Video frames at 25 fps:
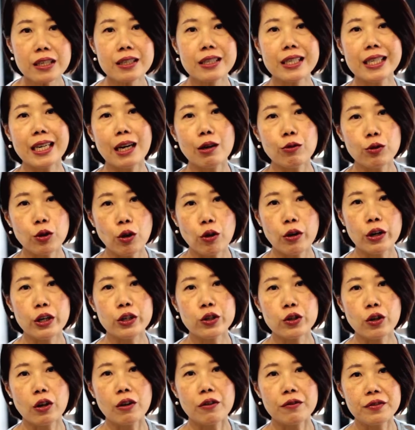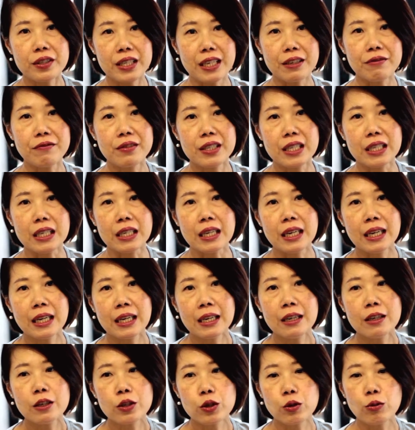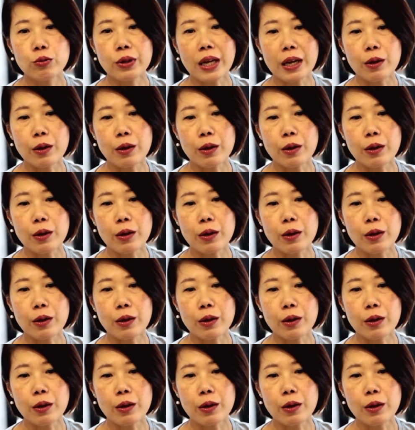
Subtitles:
in our knowledge of safety so that